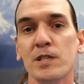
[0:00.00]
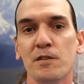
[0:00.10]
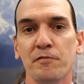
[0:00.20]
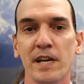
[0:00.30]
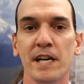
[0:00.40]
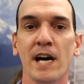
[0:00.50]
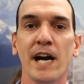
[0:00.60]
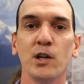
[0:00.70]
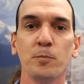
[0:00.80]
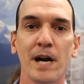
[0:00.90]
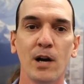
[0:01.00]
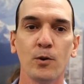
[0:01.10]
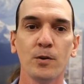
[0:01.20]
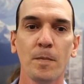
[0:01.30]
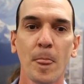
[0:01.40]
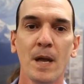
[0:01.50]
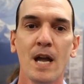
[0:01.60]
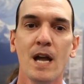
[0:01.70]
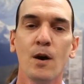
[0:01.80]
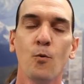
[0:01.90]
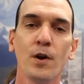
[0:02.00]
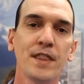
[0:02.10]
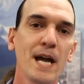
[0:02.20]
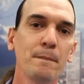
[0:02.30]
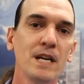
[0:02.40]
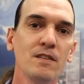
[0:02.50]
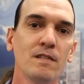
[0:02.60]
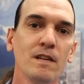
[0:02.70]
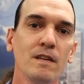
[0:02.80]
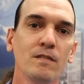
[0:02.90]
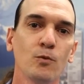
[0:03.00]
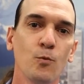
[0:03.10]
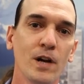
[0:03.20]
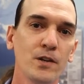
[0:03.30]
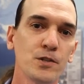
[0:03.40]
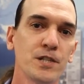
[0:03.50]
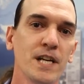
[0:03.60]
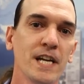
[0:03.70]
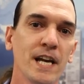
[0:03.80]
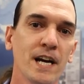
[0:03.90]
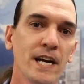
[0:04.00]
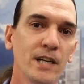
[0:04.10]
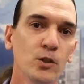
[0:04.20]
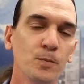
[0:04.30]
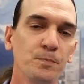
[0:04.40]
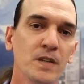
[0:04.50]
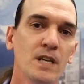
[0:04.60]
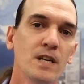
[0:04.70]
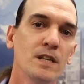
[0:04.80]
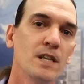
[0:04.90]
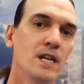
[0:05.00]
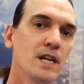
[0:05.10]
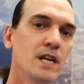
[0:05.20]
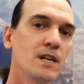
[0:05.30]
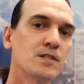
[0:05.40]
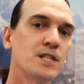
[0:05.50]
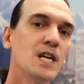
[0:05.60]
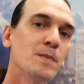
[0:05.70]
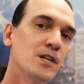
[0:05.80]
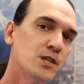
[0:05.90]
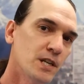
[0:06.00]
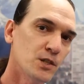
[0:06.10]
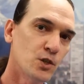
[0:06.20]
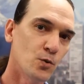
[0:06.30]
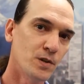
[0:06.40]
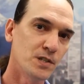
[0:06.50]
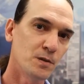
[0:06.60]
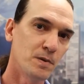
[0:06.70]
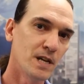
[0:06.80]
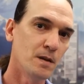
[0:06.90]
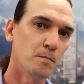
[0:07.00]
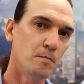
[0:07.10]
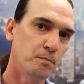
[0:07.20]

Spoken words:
is the fan idle power. What that means is while you're sitting at idle, the steam engine is going to be